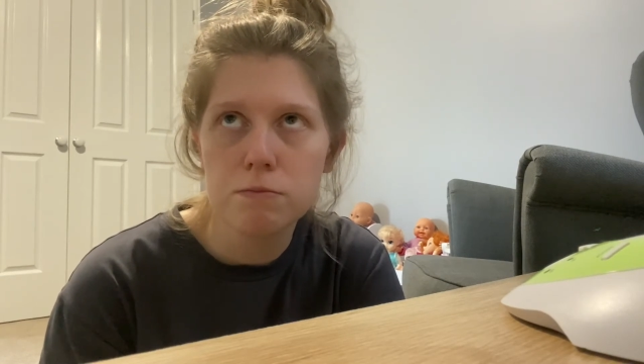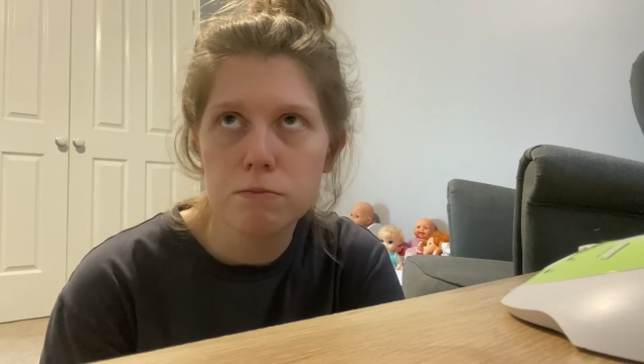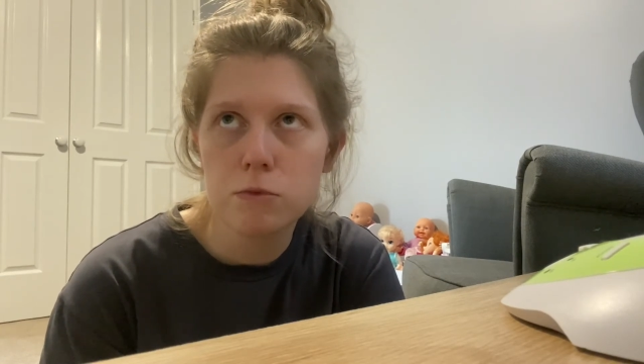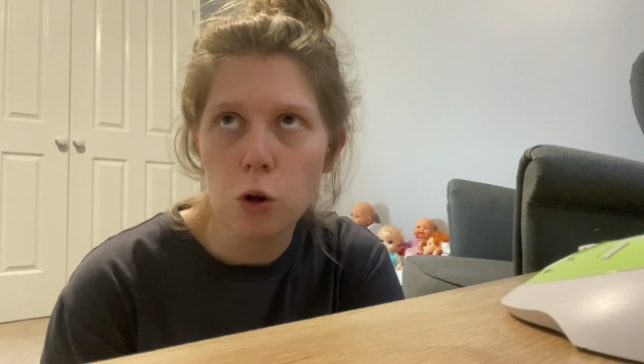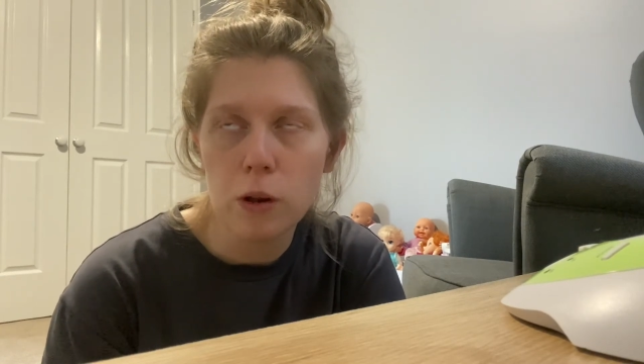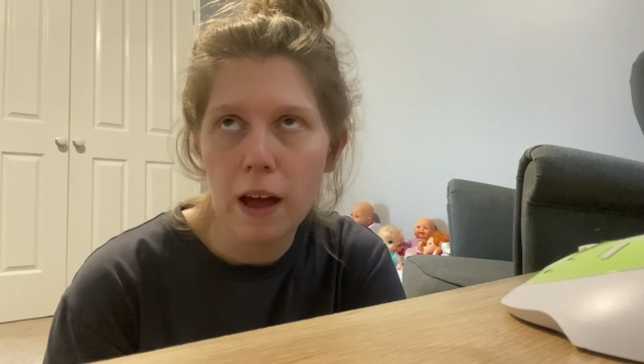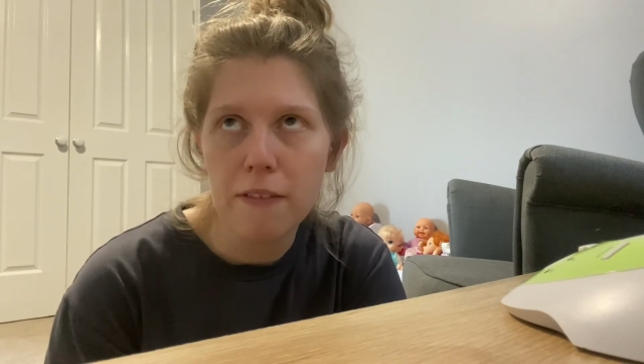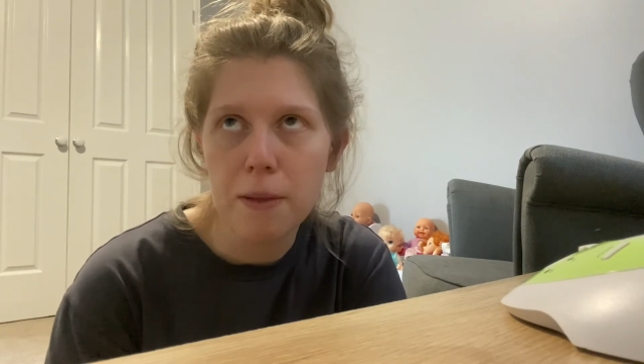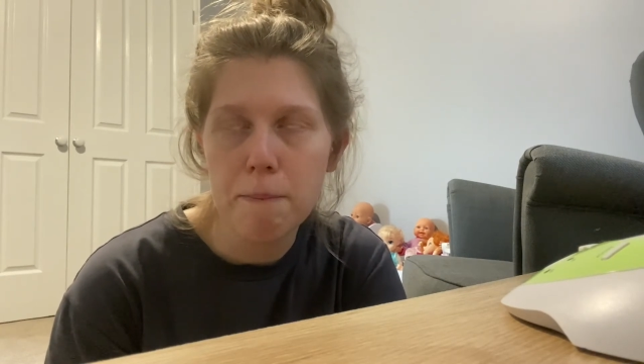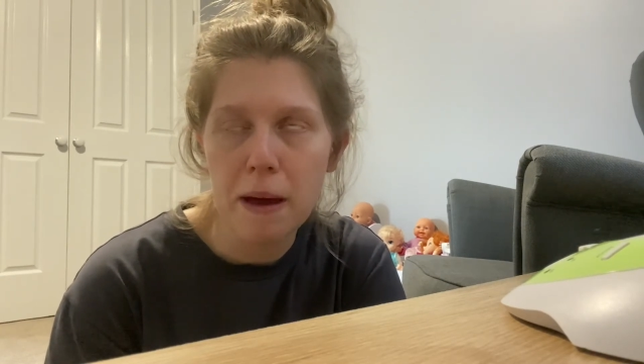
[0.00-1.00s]
don't
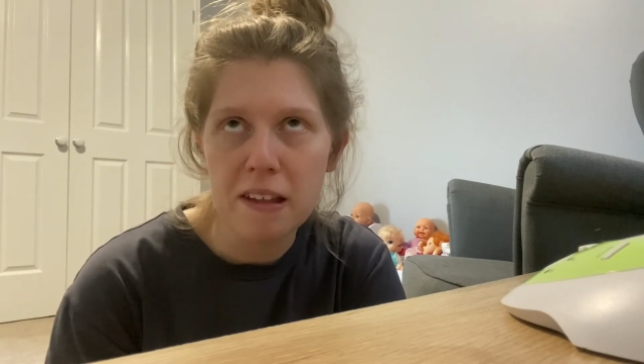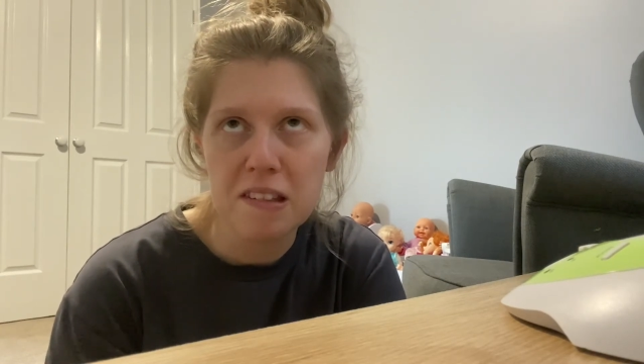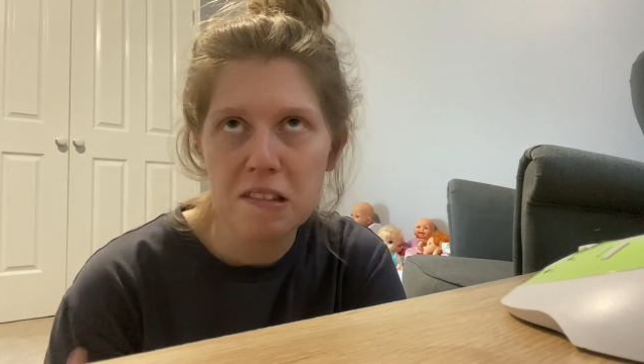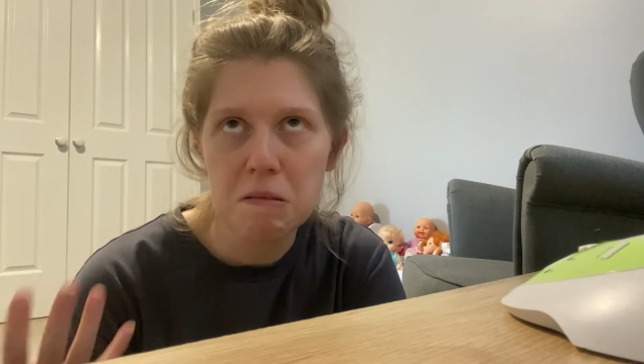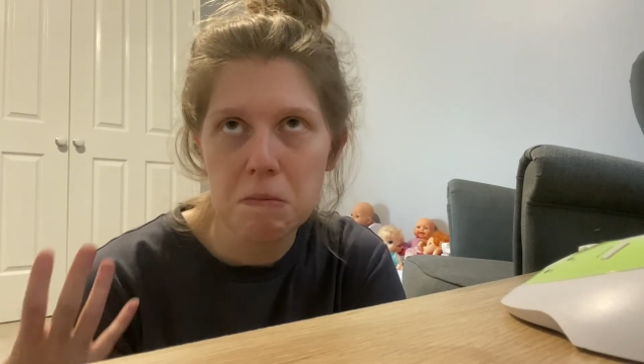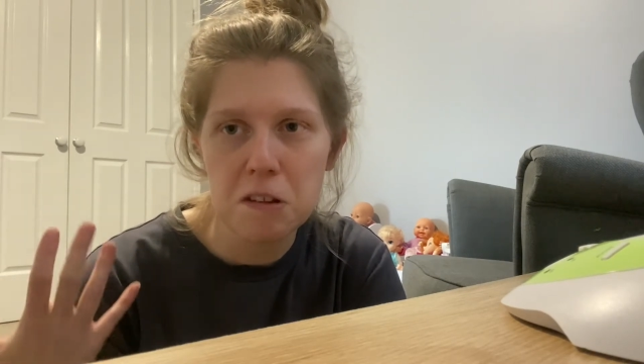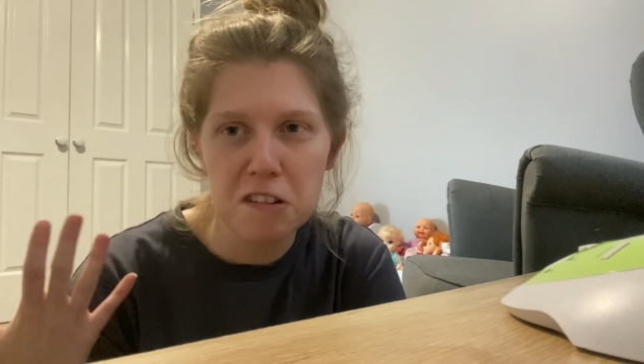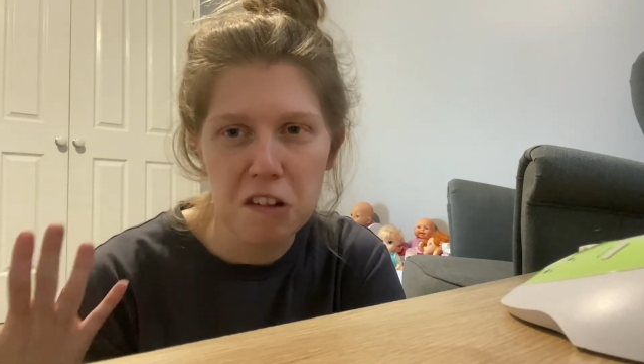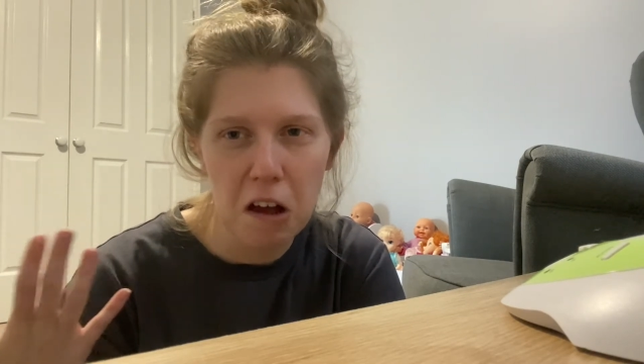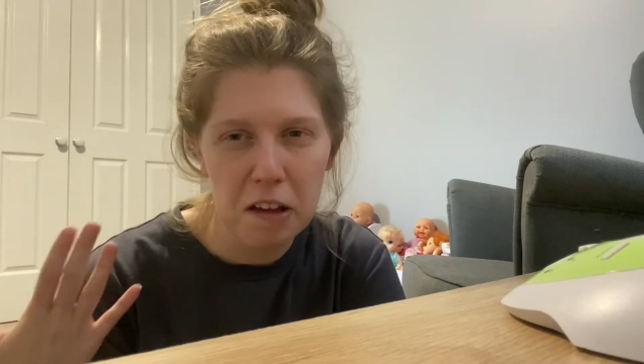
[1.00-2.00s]
have the best
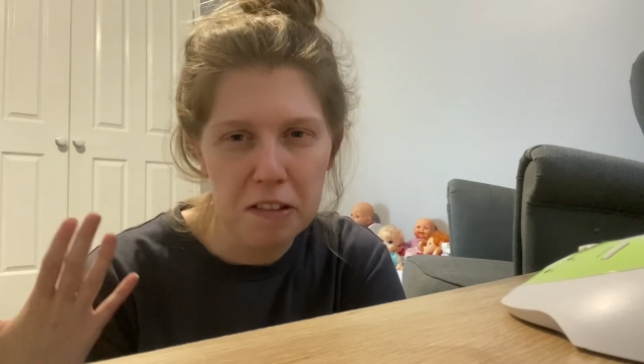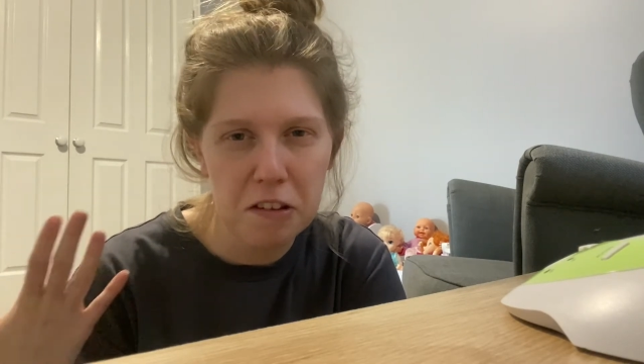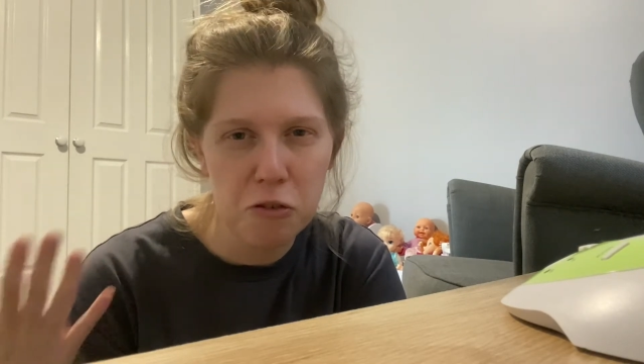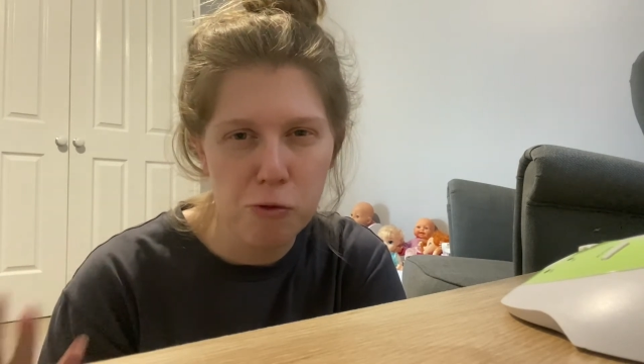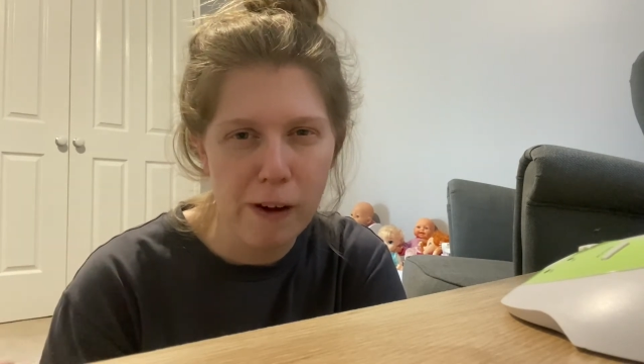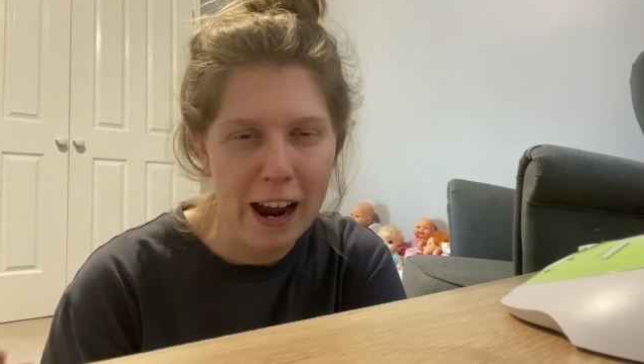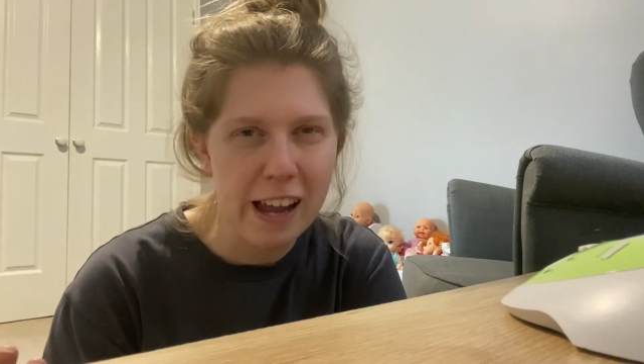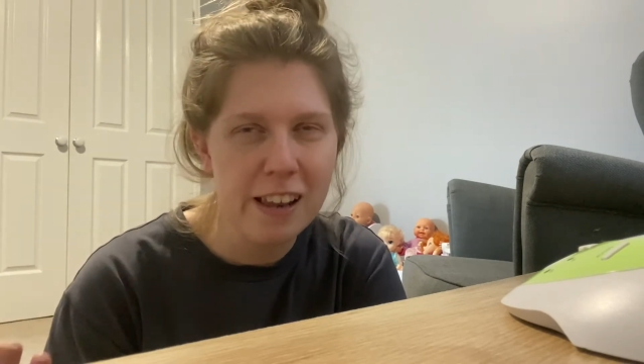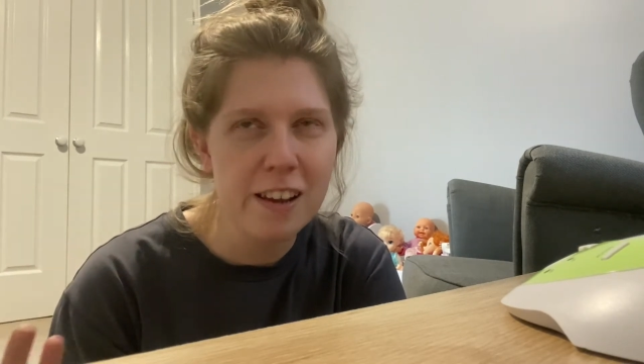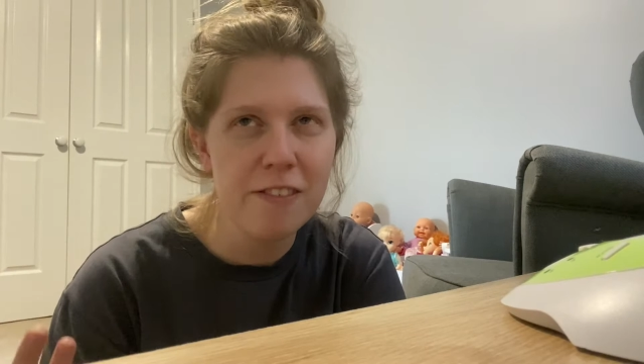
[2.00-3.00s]
design to
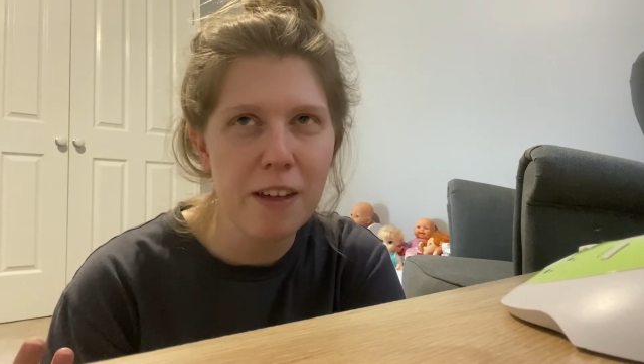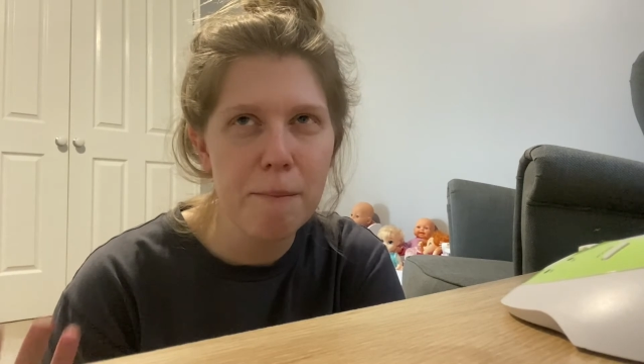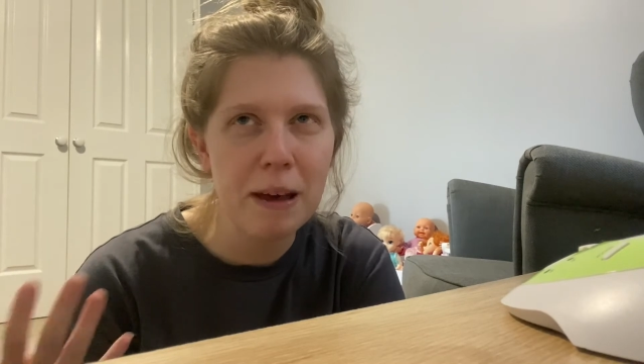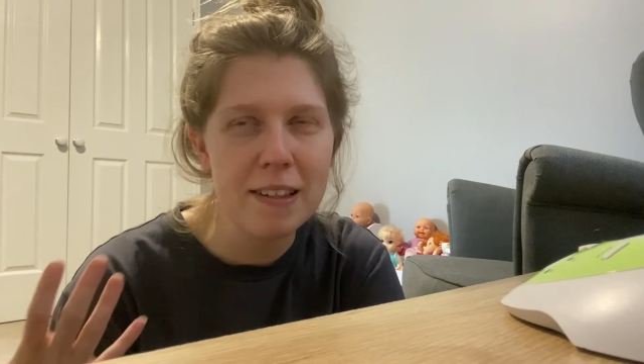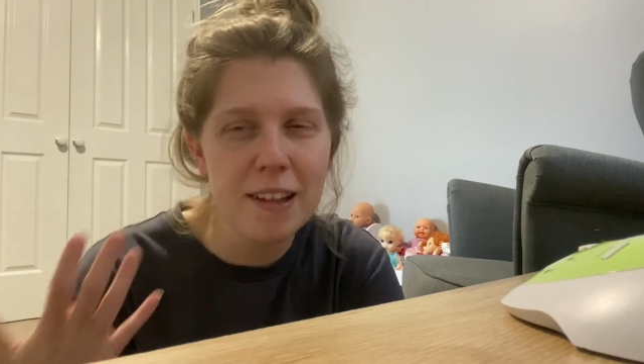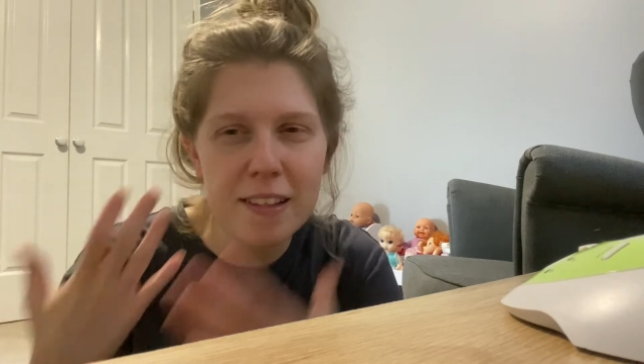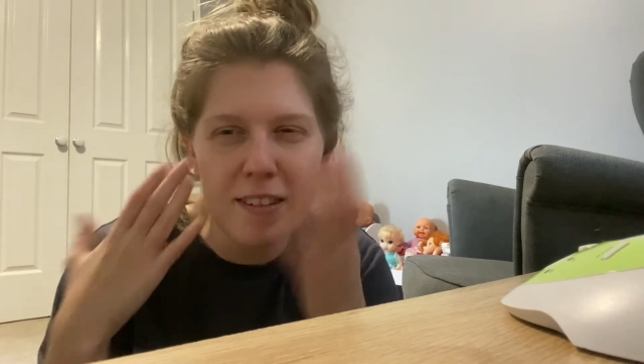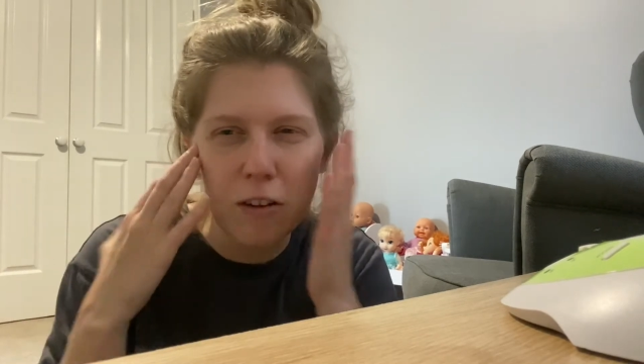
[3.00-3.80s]
drain, if that makes sense.